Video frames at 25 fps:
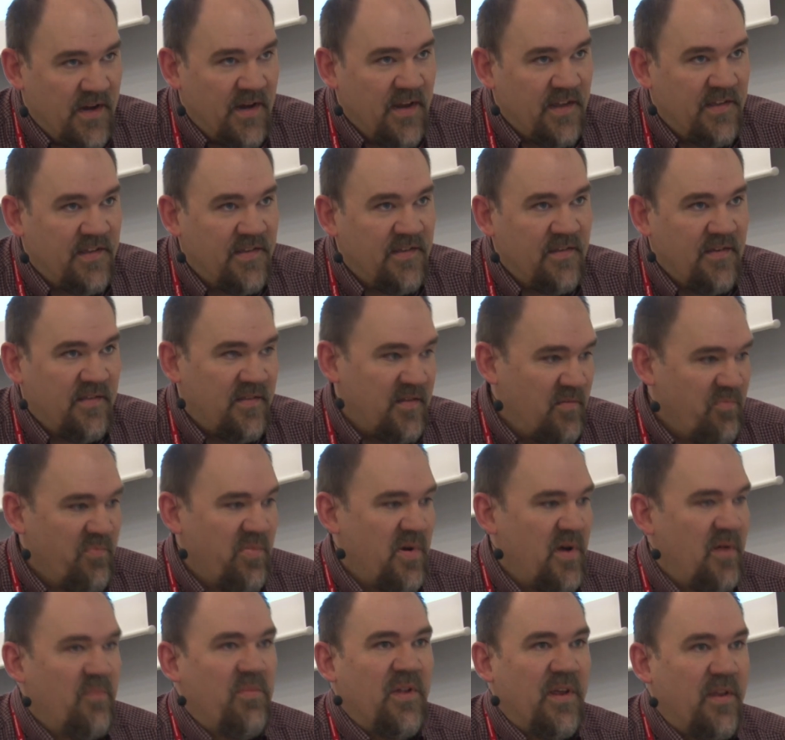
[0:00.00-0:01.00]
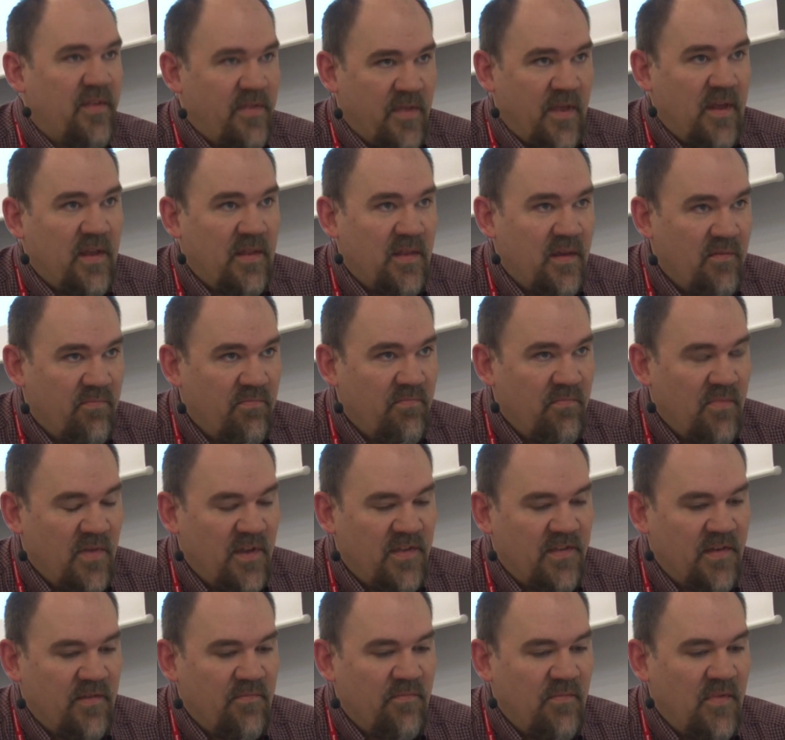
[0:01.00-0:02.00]
It's a public thing
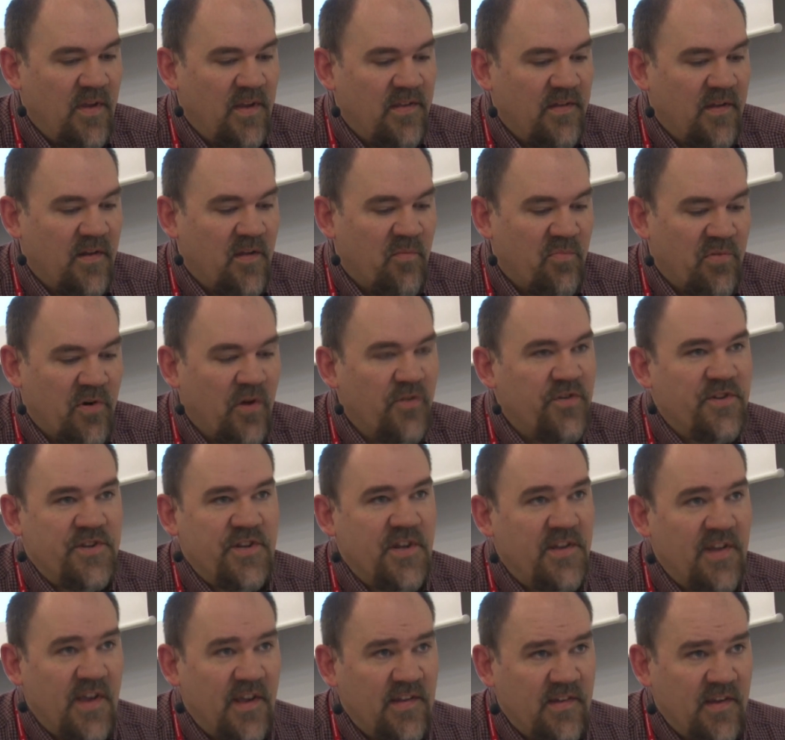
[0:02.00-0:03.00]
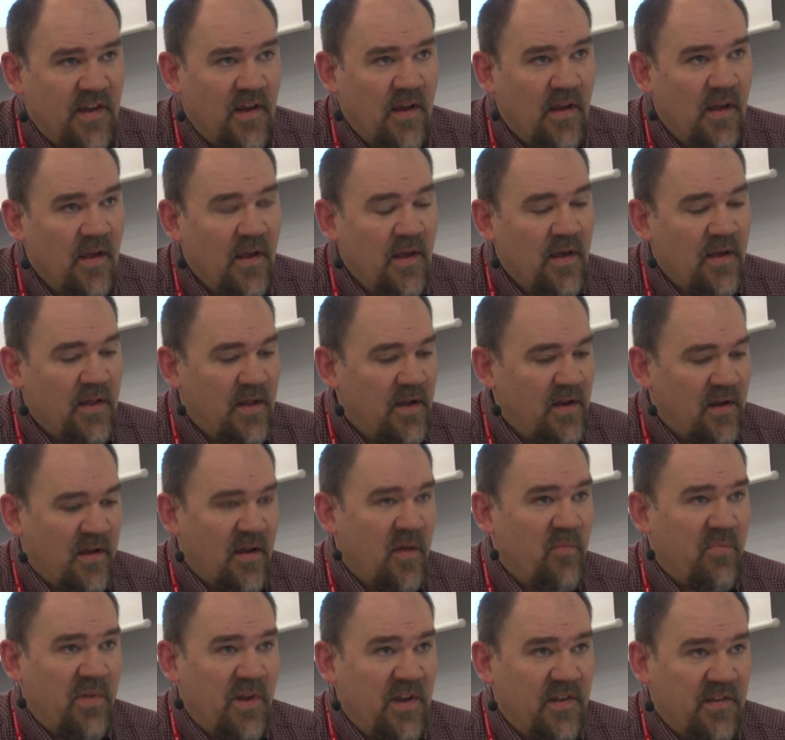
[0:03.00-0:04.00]
that it's an approach to testing a lot of
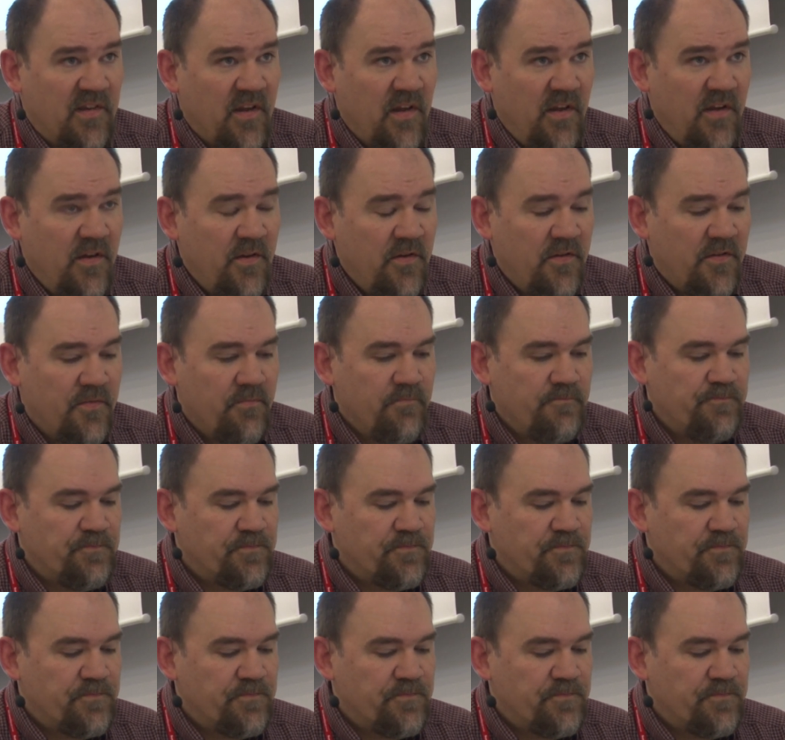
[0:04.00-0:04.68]
companies can use.